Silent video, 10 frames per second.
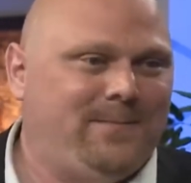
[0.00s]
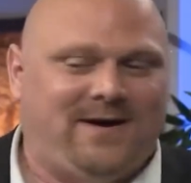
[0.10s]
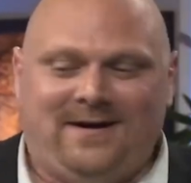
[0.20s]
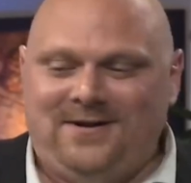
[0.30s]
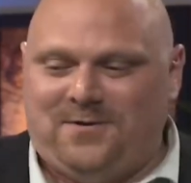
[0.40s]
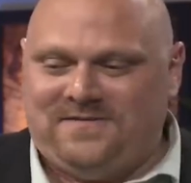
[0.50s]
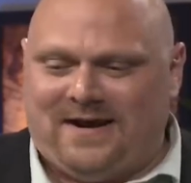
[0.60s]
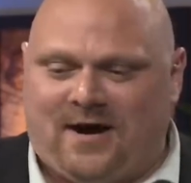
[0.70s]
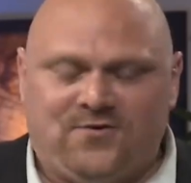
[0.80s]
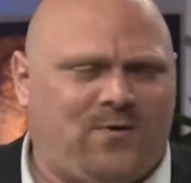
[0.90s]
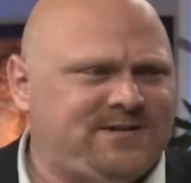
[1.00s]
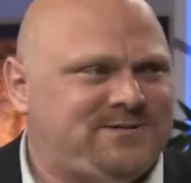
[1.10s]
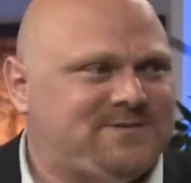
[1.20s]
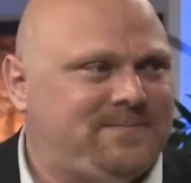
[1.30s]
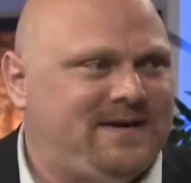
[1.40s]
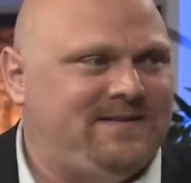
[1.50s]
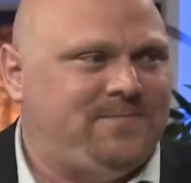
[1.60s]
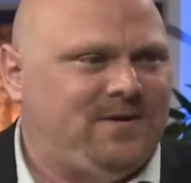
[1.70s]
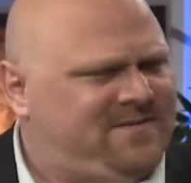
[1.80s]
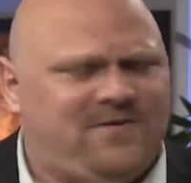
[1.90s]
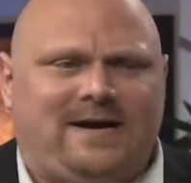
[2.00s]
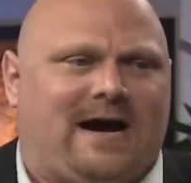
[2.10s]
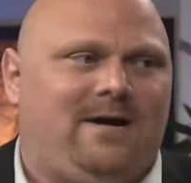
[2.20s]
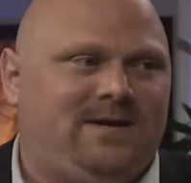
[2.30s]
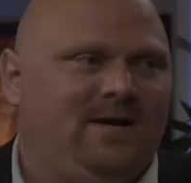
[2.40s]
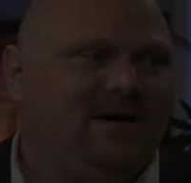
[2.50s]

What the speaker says: but it's about 100 questions or something in this book. It's very common.